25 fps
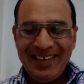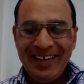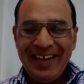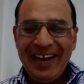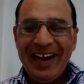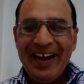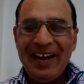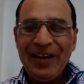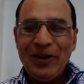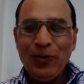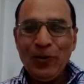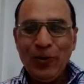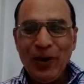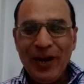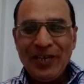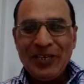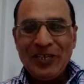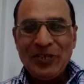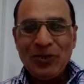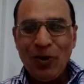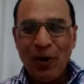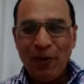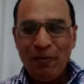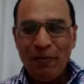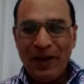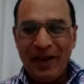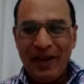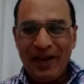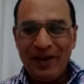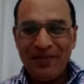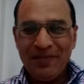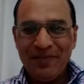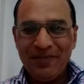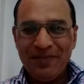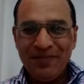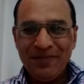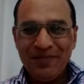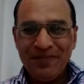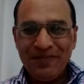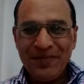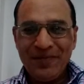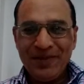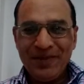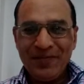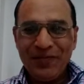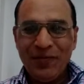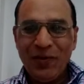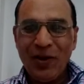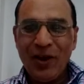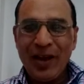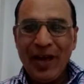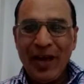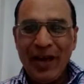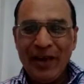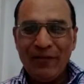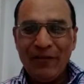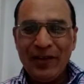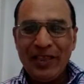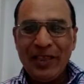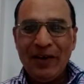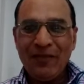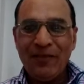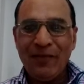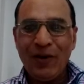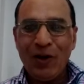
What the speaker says: and today's topic for Ayurveda